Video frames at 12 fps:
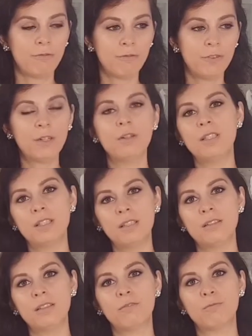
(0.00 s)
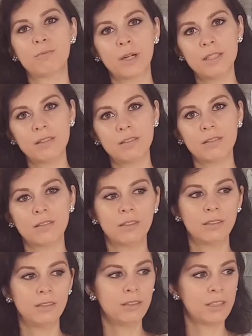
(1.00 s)
very sensitive breasts
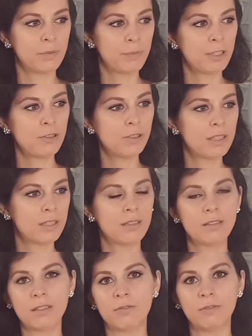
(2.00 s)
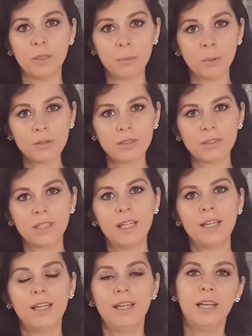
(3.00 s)
and especially sensitive nipples.
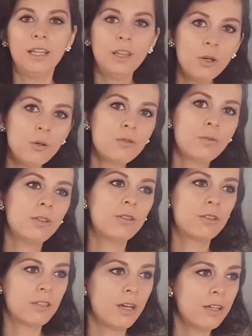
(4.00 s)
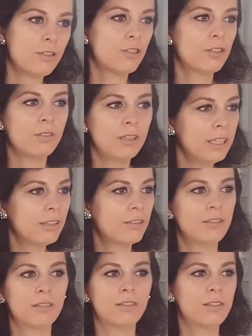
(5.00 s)
And those, when they're touched, licked,
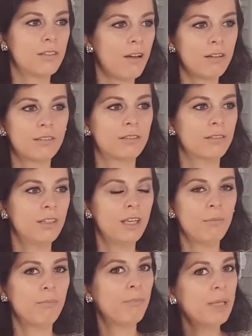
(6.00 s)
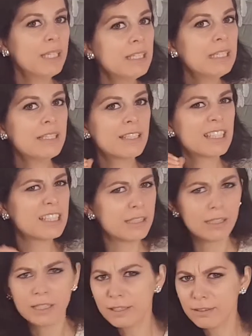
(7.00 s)
sucked, bitten
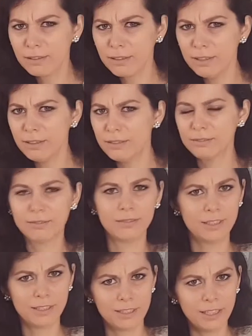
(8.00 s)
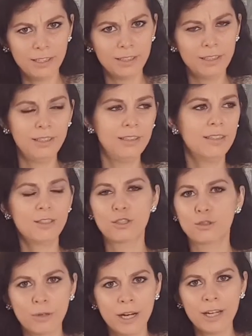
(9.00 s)
slightly,
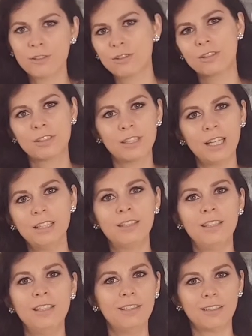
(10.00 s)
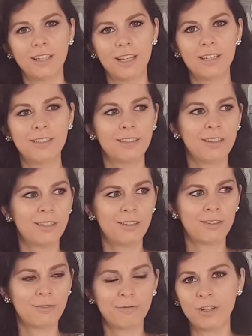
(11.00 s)
scratched slightly, again,
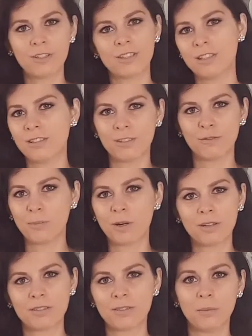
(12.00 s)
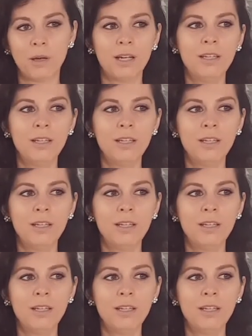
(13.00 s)
they're very sensitive parts of the body,